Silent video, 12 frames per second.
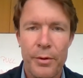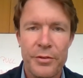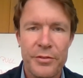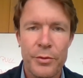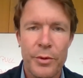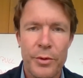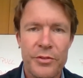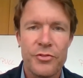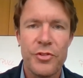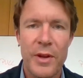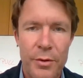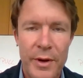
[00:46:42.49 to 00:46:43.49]
person who is
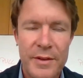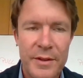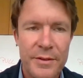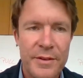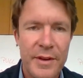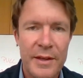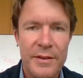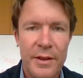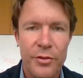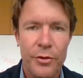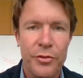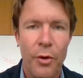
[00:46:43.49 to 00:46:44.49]
generating the data
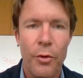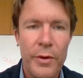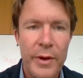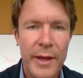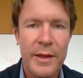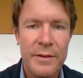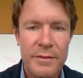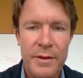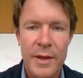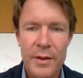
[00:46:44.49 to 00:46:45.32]
is also owning it.